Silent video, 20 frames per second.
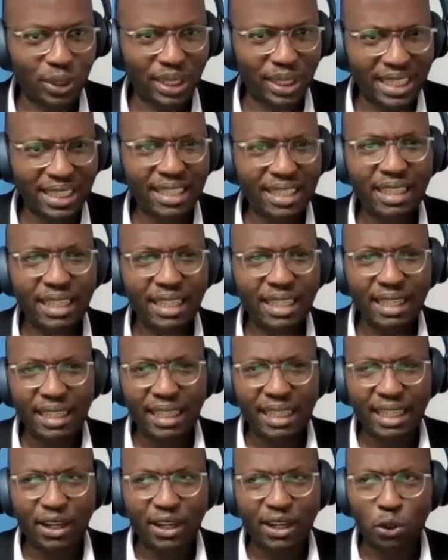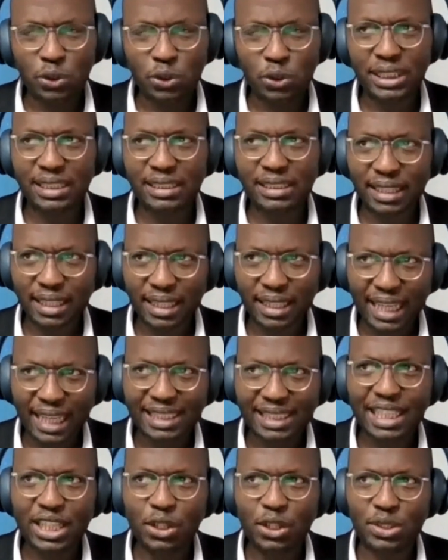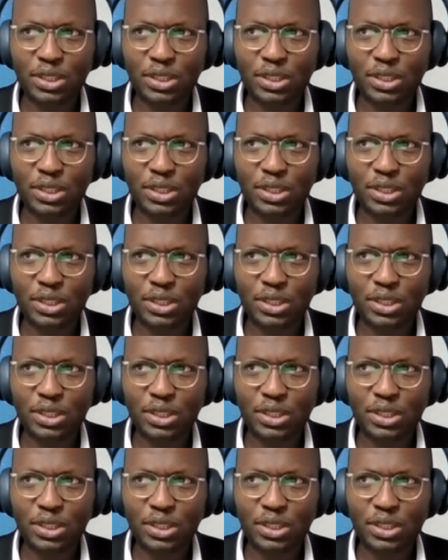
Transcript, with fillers: So I think uh, also just uh, asking